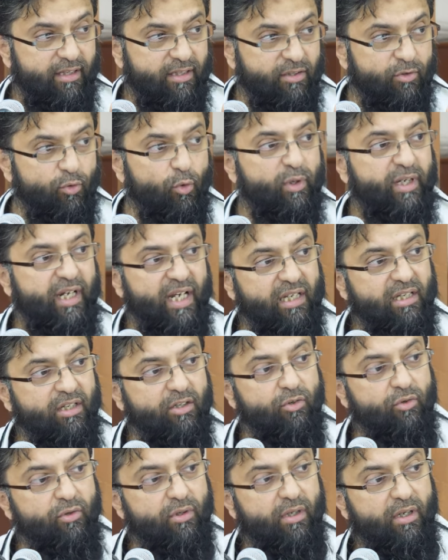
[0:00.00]
Nor can
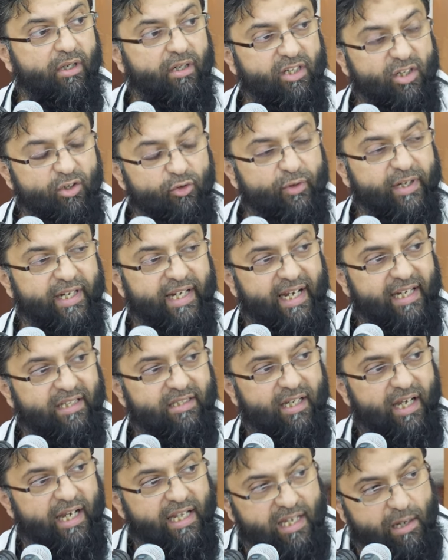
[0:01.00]
you
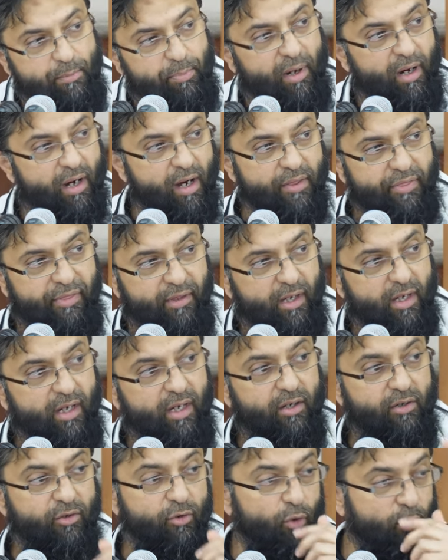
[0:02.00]
urinate in a path,
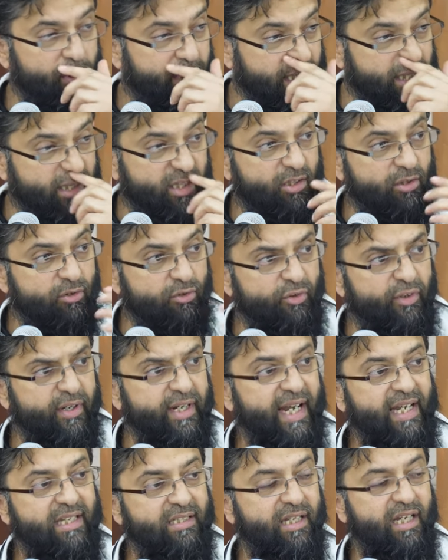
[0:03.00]
nor can you
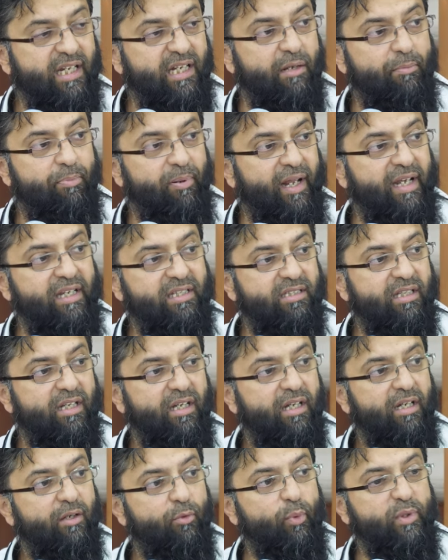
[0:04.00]
urinate in a place
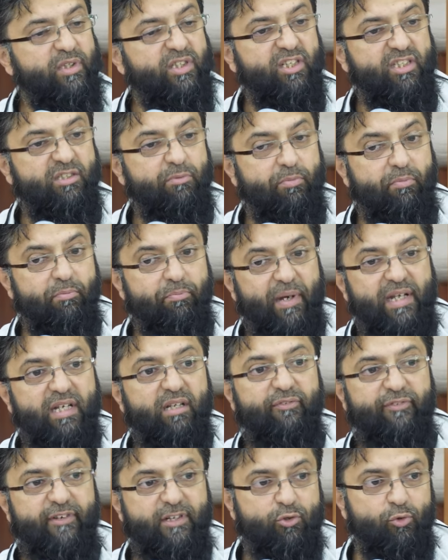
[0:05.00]
which is
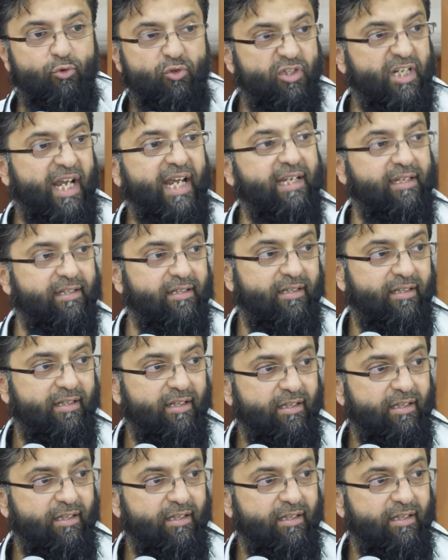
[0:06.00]
beneficial shade.